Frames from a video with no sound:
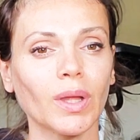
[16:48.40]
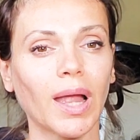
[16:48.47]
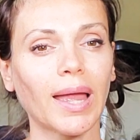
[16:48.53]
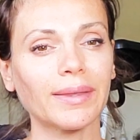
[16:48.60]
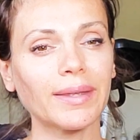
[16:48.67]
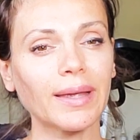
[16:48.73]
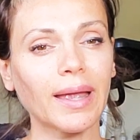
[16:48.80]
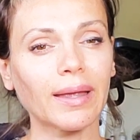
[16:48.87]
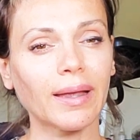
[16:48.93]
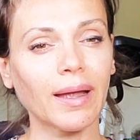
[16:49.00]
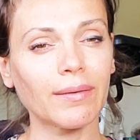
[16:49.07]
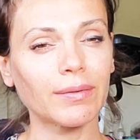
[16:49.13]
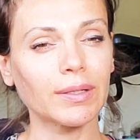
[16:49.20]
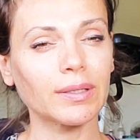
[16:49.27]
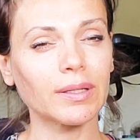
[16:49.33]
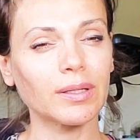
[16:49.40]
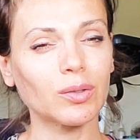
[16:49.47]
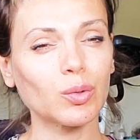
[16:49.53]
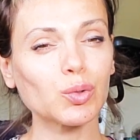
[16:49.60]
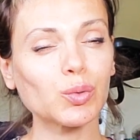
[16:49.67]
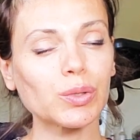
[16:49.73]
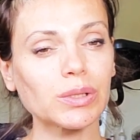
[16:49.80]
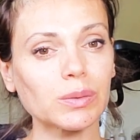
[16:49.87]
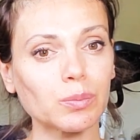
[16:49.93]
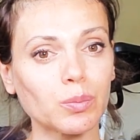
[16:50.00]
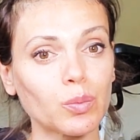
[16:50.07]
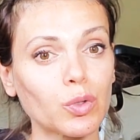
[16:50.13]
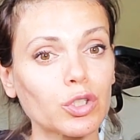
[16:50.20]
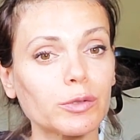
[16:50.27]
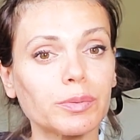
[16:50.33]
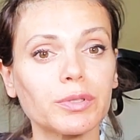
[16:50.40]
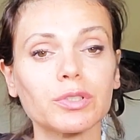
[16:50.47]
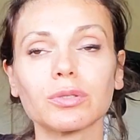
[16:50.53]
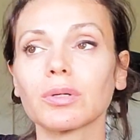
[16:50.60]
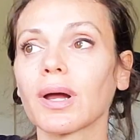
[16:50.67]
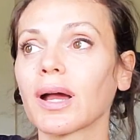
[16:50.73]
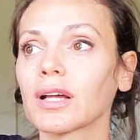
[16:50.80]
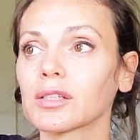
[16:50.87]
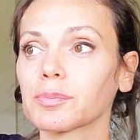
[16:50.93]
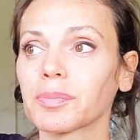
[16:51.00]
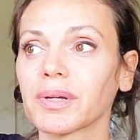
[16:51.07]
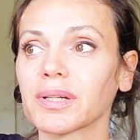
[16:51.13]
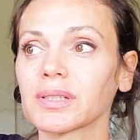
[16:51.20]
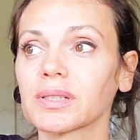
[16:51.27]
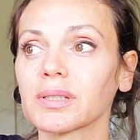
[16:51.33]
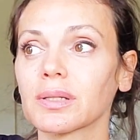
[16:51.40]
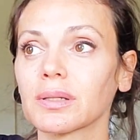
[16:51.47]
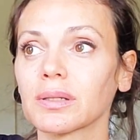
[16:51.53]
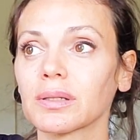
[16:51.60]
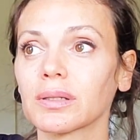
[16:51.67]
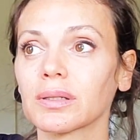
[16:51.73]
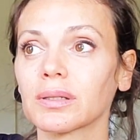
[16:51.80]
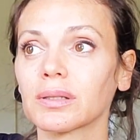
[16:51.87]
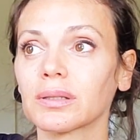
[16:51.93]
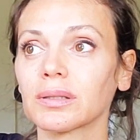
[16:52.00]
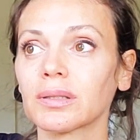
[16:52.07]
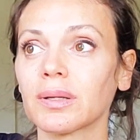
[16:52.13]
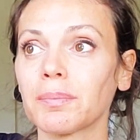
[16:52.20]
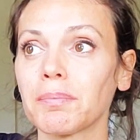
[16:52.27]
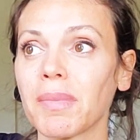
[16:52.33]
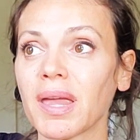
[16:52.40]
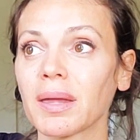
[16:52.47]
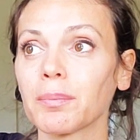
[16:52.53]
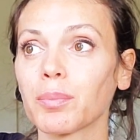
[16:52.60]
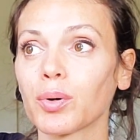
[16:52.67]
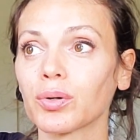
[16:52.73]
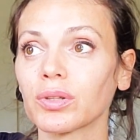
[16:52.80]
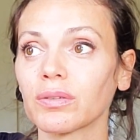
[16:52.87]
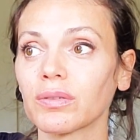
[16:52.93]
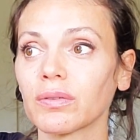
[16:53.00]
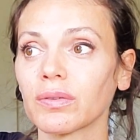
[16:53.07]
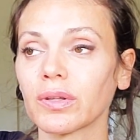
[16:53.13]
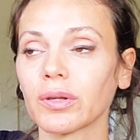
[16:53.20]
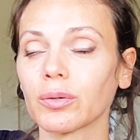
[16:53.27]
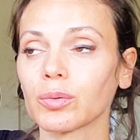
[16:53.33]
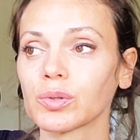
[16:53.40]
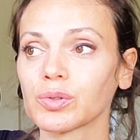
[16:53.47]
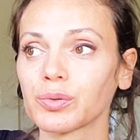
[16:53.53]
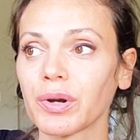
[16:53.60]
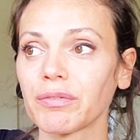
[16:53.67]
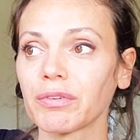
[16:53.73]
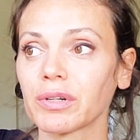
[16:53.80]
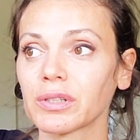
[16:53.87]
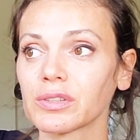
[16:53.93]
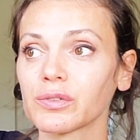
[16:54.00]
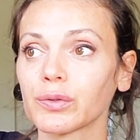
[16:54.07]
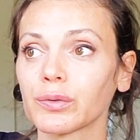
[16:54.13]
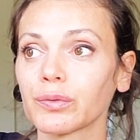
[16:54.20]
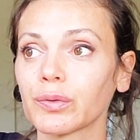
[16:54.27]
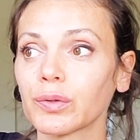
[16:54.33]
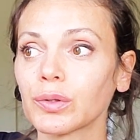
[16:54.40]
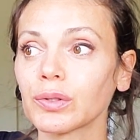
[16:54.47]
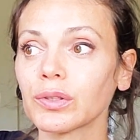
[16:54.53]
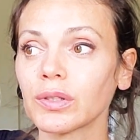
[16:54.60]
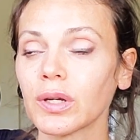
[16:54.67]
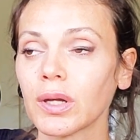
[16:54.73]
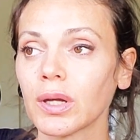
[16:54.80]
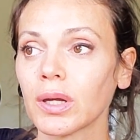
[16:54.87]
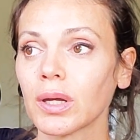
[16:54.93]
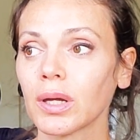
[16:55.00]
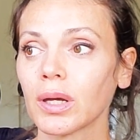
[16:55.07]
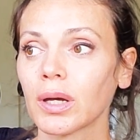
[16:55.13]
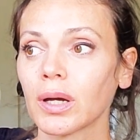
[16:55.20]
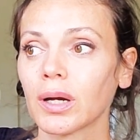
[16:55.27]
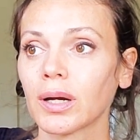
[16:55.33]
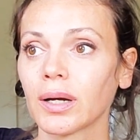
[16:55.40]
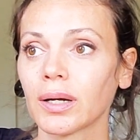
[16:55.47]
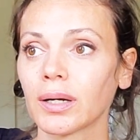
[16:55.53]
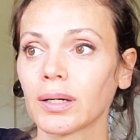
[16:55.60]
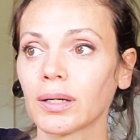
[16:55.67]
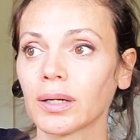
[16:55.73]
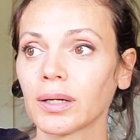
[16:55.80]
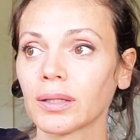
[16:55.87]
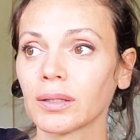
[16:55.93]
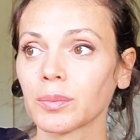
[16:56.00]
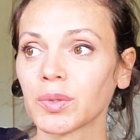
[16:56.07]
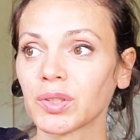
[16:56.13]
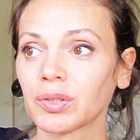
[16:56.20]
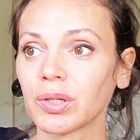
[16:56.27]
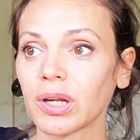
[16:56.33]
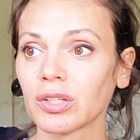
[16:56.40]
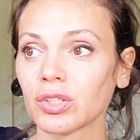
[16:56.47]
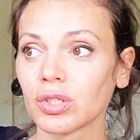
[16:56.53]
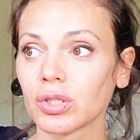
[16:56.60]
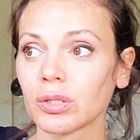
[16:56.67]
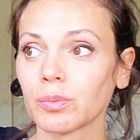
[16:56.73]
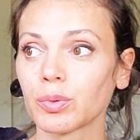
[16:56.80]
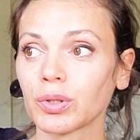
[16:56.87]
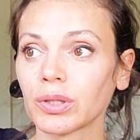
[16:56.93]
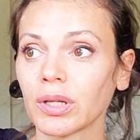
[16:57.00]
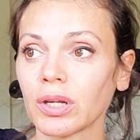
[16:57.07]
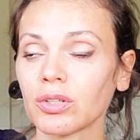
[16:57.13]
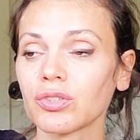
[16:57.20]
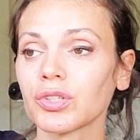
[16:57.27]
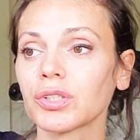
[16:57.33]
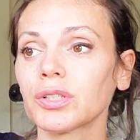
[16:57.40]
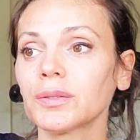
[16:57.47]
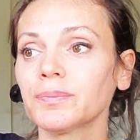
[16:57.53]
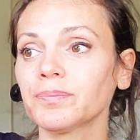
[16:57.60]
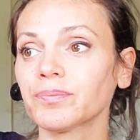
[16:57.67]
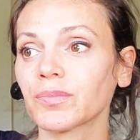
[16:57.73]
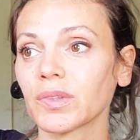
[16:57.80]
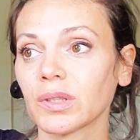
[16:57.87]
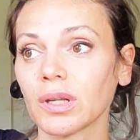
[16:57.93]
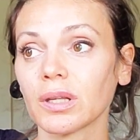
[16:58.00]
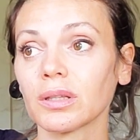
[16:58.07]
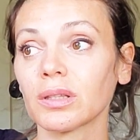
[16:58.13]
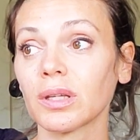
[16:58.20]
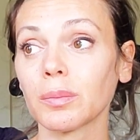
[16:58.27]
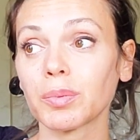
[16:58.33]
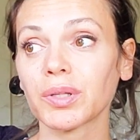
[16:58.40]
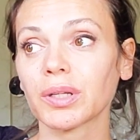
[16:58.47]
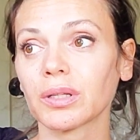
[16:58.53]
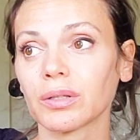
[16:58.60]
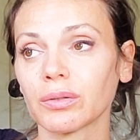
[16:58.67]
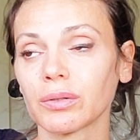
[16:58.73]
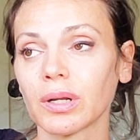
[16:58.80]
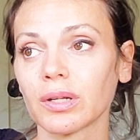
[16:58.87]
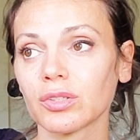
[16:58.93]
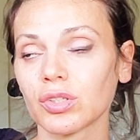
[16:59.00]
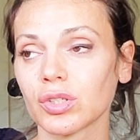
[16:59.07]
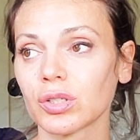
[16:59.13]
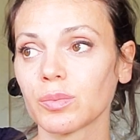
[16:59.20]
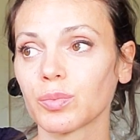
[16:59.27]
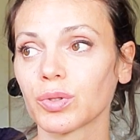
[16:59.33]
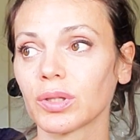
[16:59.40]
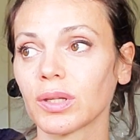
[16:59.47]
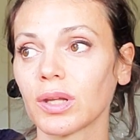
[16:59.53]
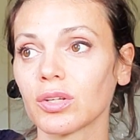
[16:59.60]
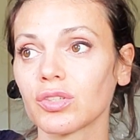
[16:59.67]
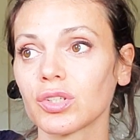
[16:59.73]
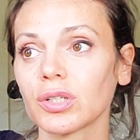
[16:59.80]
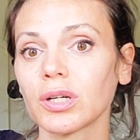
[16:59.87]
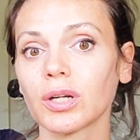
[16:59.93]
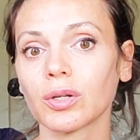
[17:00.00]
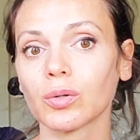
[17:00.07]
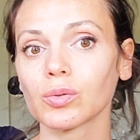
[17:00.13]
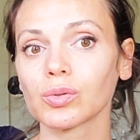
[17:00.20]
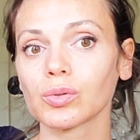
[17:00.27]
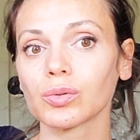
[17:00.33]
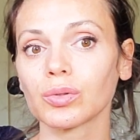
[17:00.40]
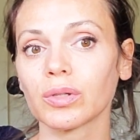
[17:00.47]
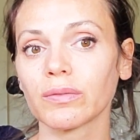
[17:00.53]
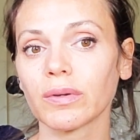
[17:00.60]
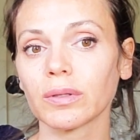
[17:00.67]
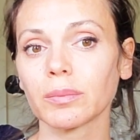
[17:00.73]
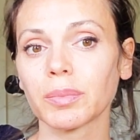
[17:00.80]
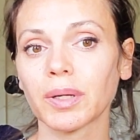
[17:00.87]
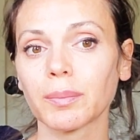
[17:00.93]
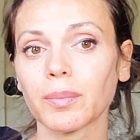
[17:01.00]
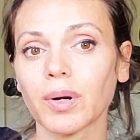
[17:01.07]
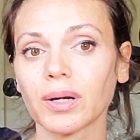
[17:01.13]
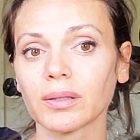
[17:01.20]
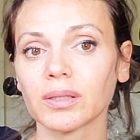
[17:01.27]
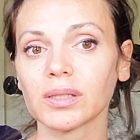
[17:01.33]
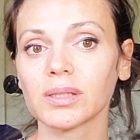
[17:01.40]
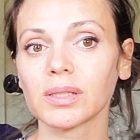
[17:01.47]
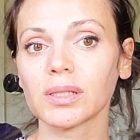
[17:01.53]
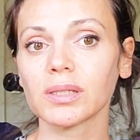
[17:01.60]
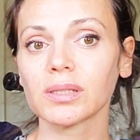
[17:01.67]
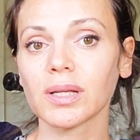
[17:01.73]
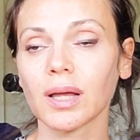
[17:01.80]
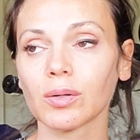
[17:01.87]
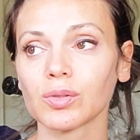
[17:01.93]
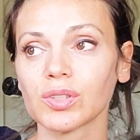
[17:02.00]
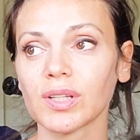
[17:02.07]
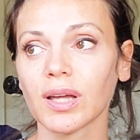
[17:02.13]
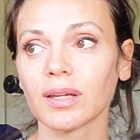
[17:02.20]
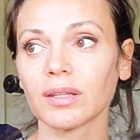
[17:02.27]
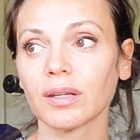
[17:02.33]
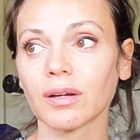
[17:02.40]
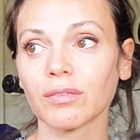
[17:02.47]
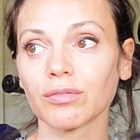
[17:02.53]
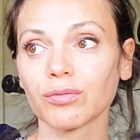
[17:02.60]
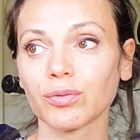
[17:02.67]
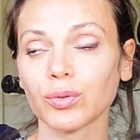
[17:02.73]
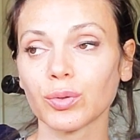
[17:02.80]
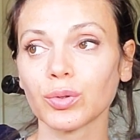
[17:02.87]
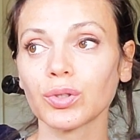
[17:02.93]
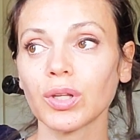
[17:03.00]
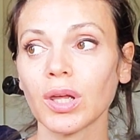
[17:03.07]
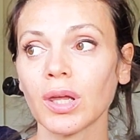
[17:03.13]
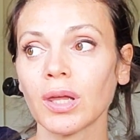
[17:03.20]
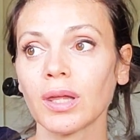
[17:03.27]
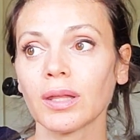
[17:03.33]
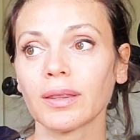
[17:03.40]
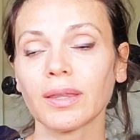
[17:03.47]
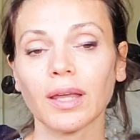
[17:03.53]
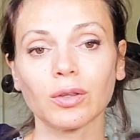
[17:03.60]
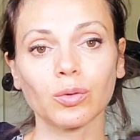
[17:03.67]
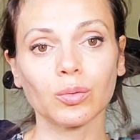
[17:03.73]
I think I covered. Those was more spiritual aspects. The uh, the main point of the video was reverence for food, uh, intimate relationship with nature, deepening the relationship with nature, and also developing practices outside of food that